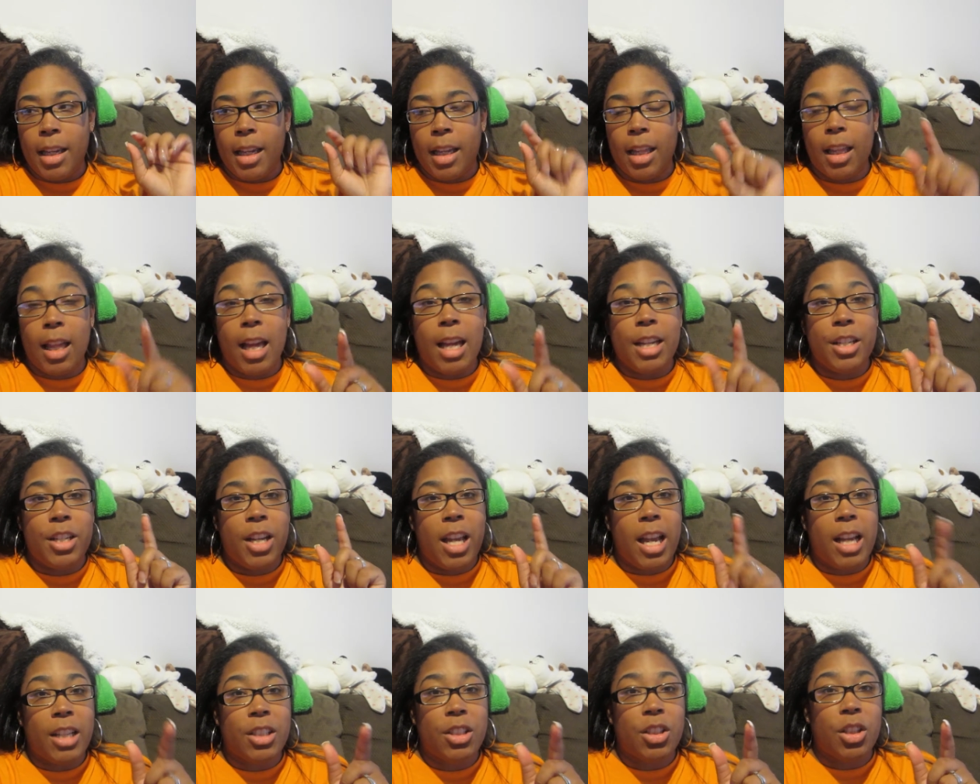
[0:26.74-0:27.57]
Elijah
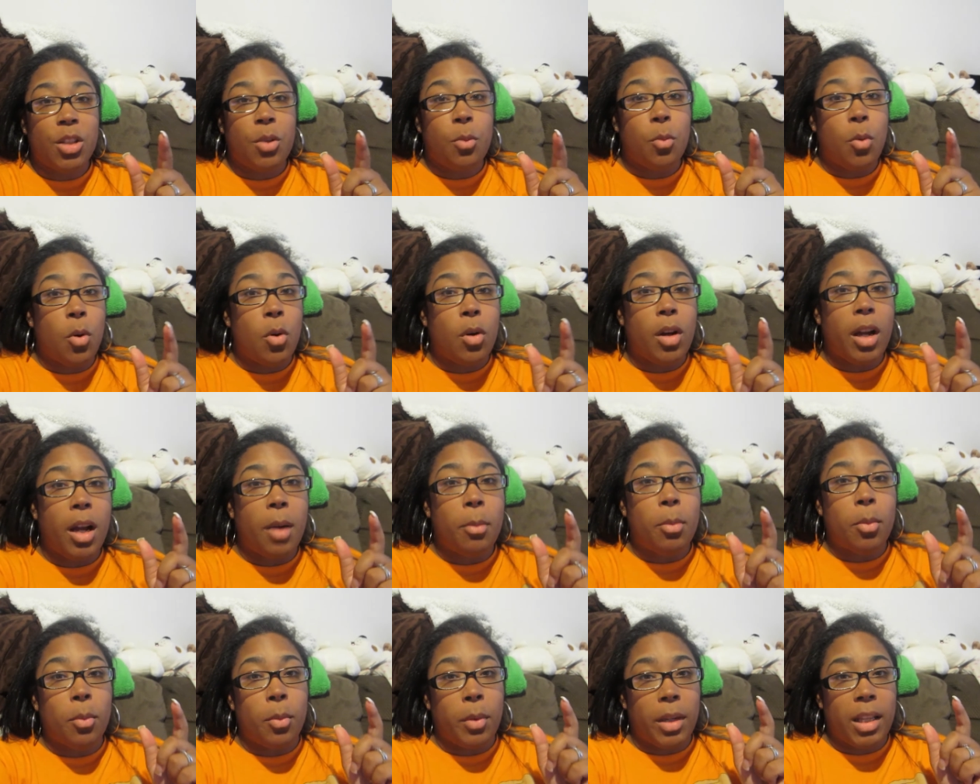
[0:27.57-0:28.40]
actually woke
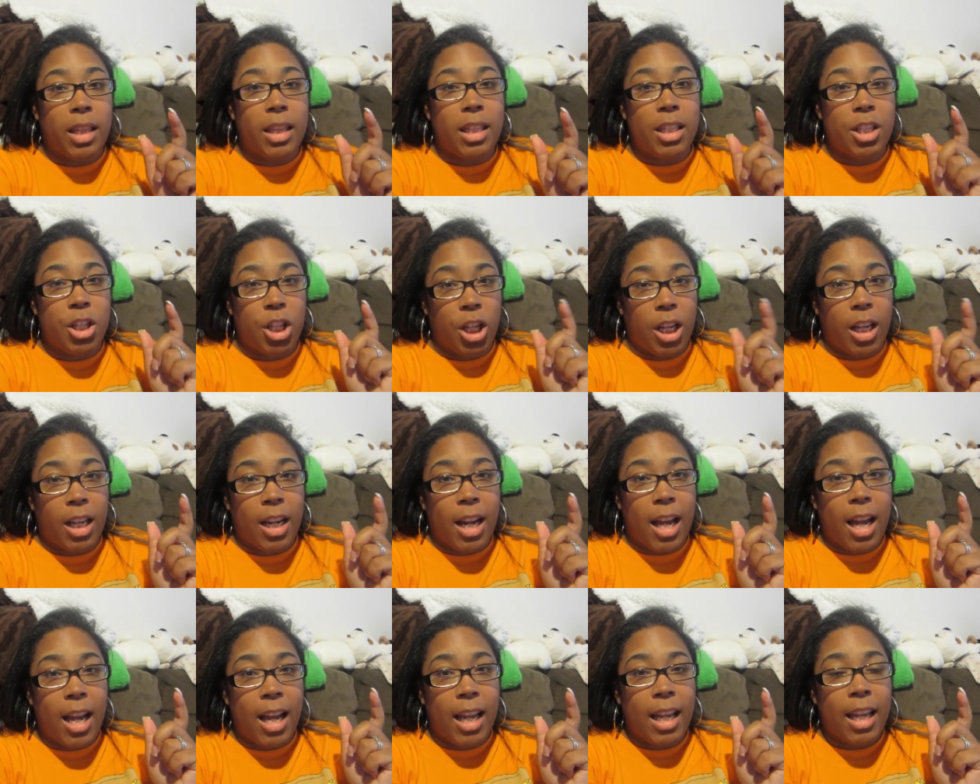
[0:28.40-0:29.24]
up with G and
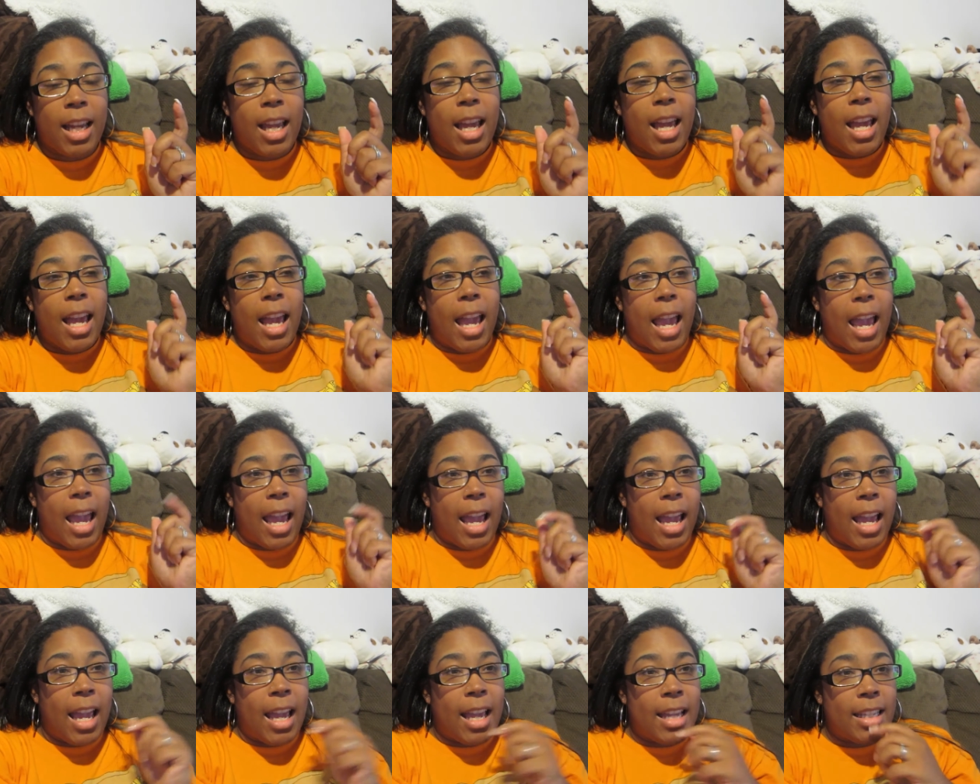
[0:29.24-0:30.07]
I,
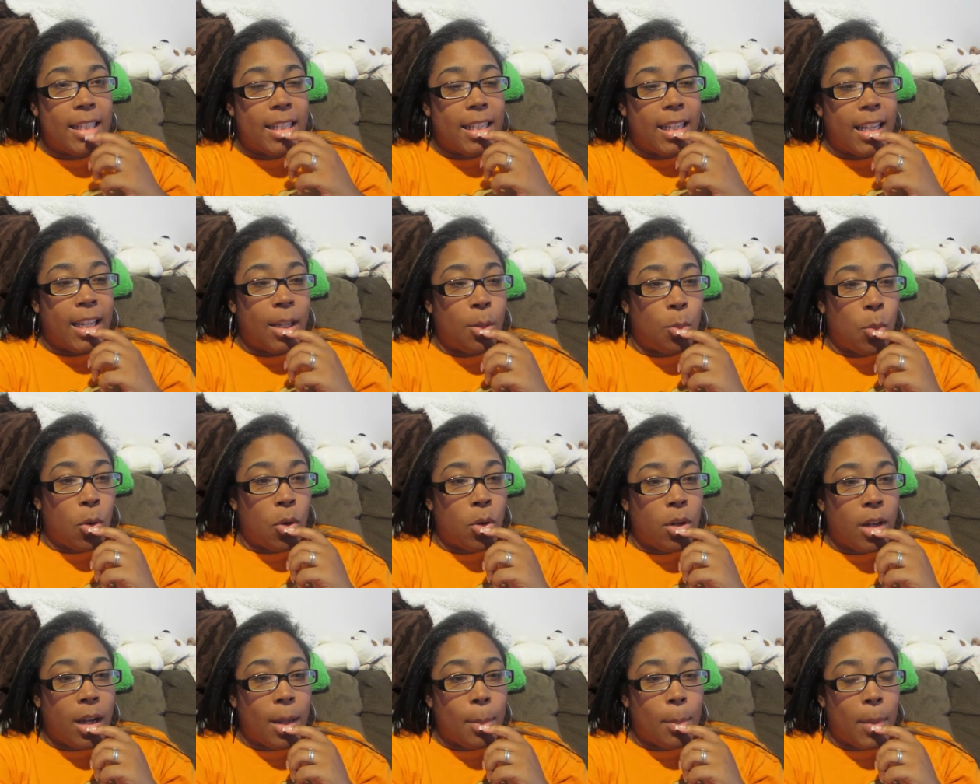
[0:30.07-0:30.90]
and he
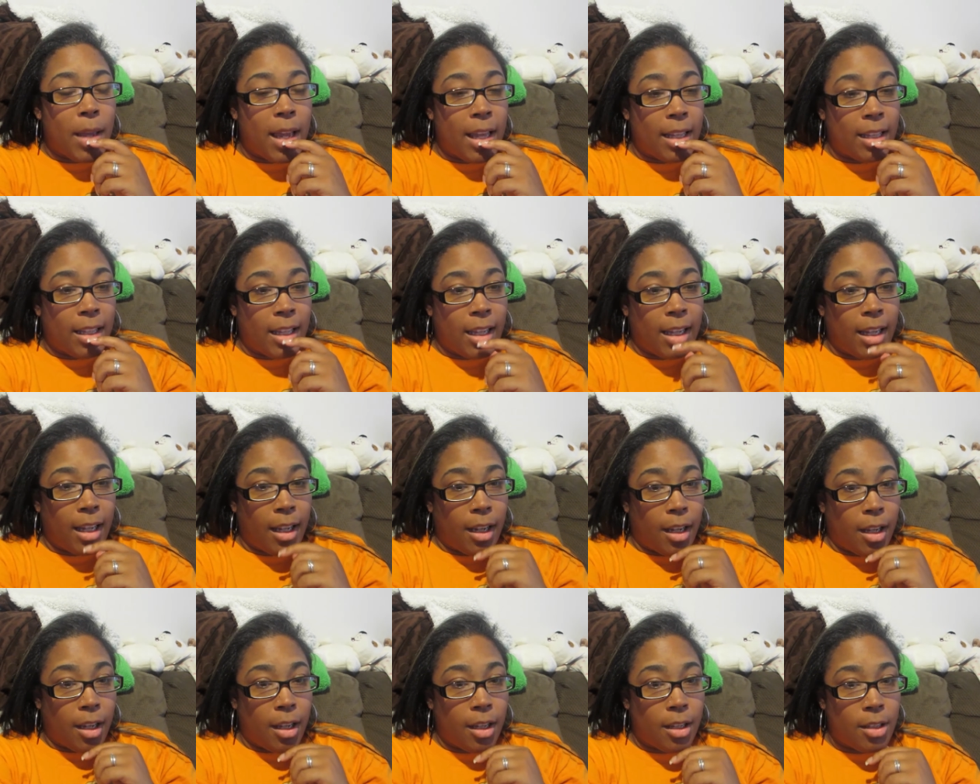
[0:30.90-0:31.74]
woke up at
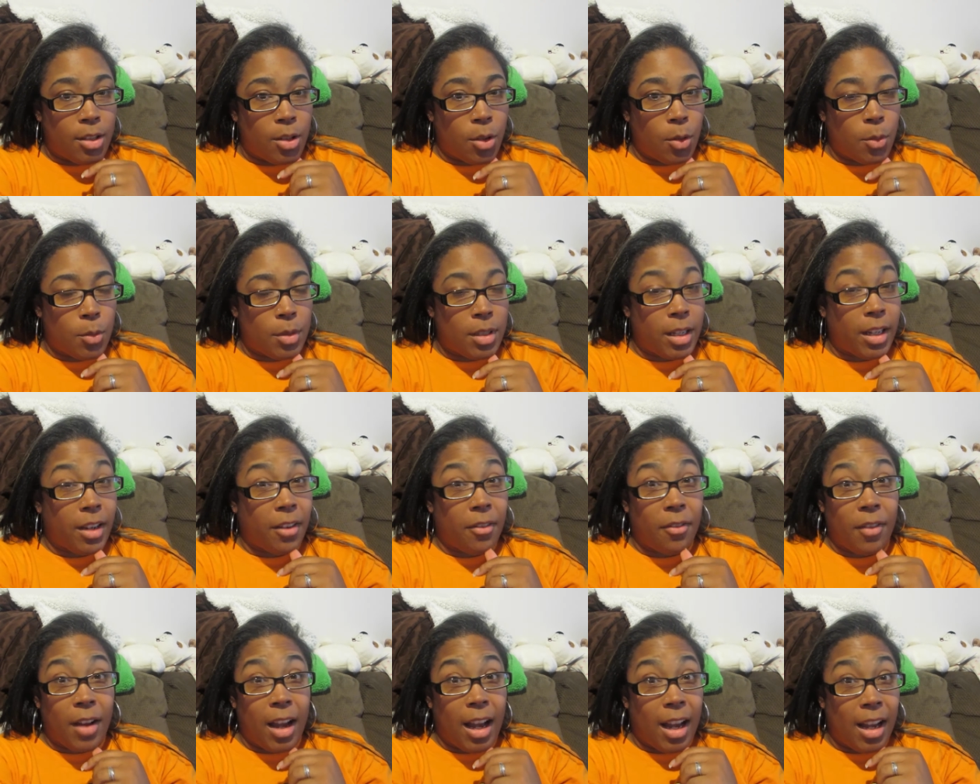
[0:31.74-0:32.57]
like, so it was like
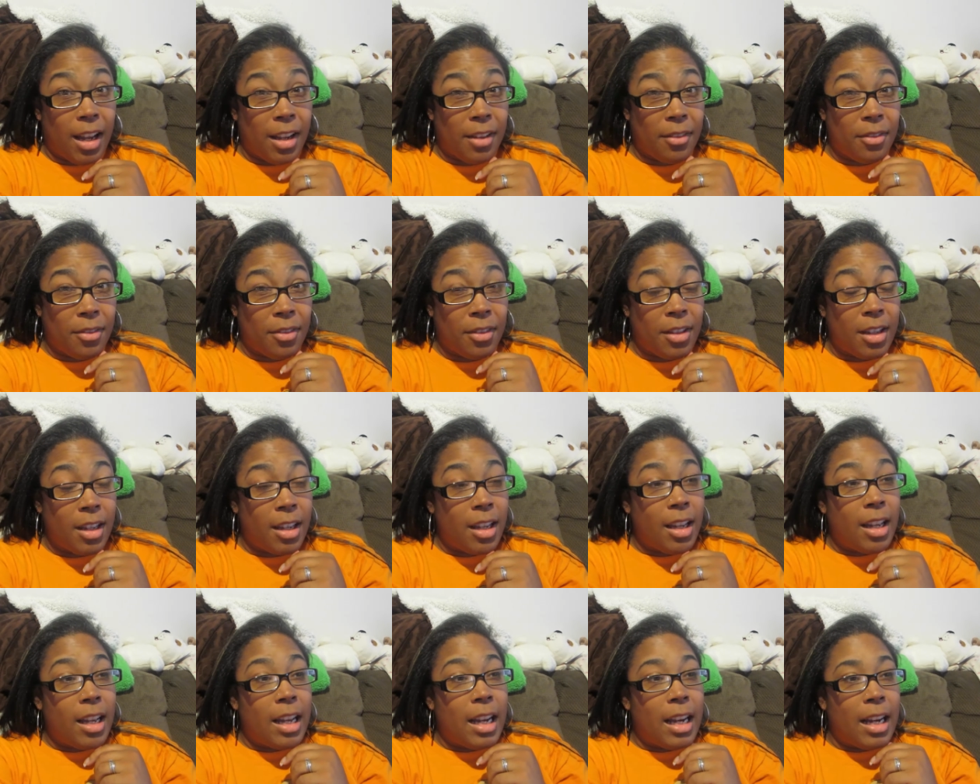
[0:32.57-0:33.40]
5.
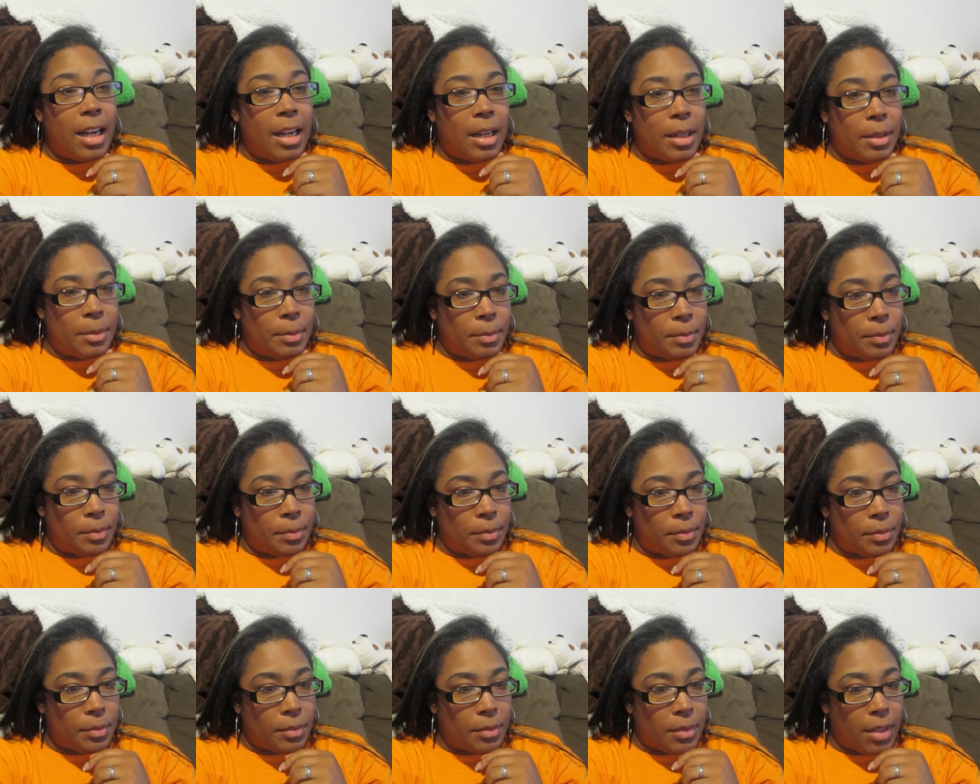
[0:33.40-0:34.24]

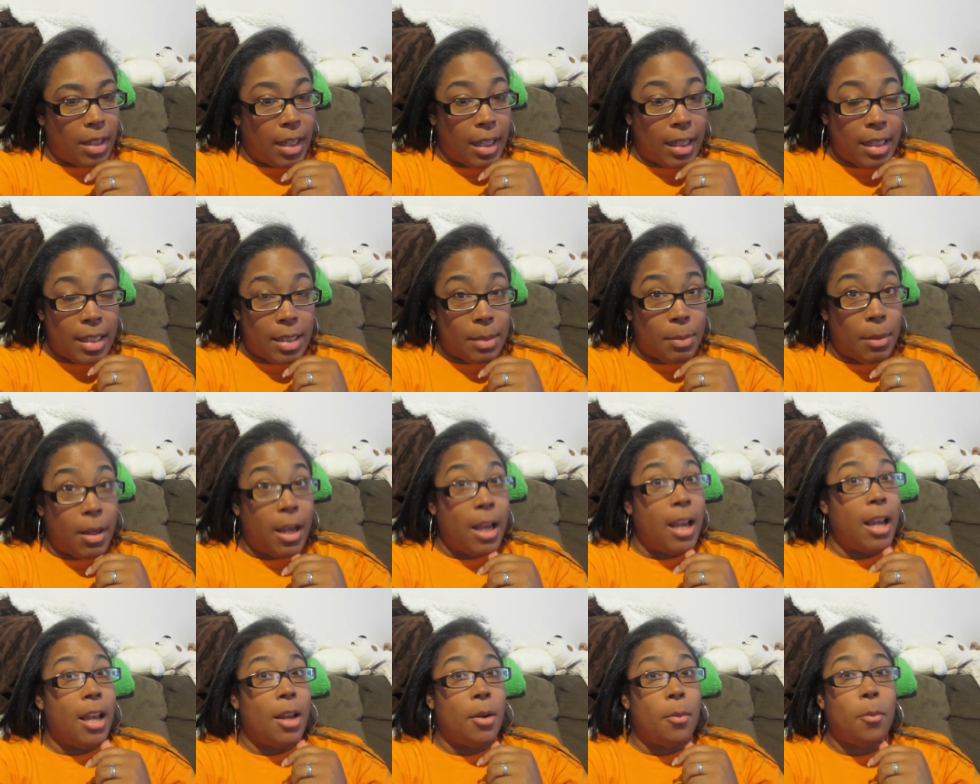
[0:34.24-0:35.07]
And he's
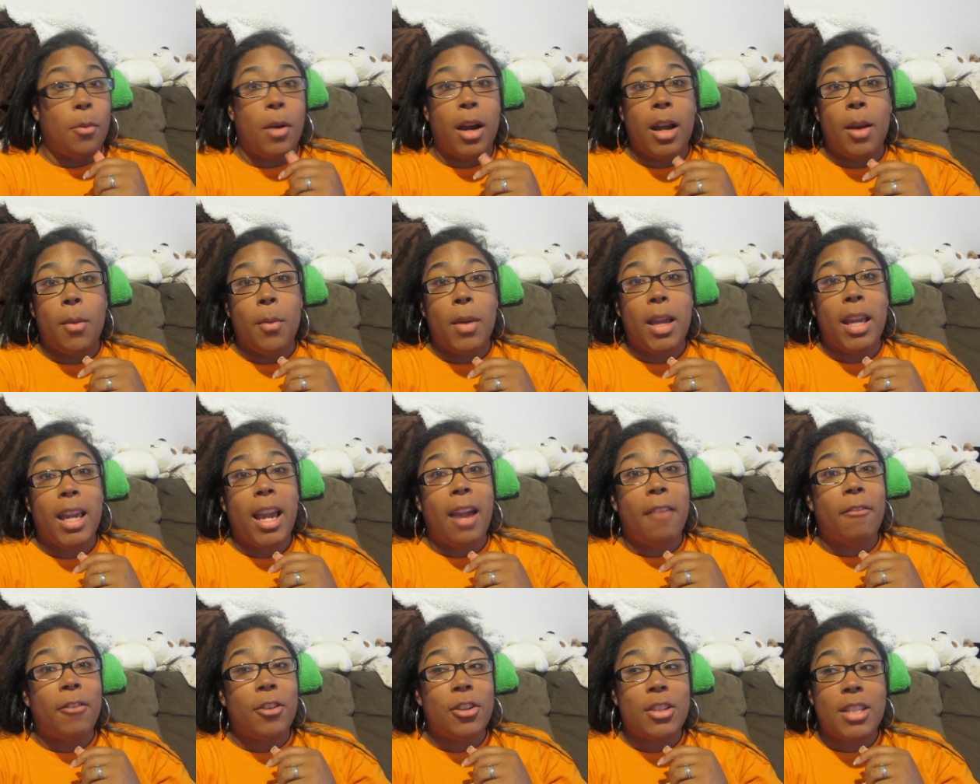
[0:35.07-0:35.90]
been wide awake
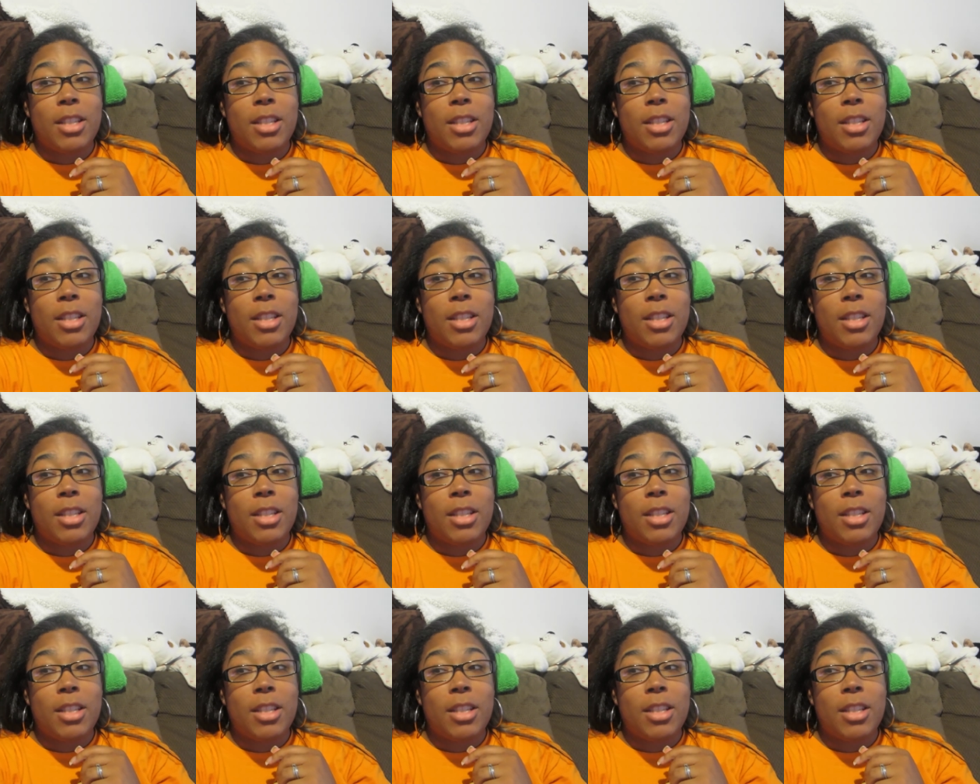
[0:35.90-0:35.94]
ever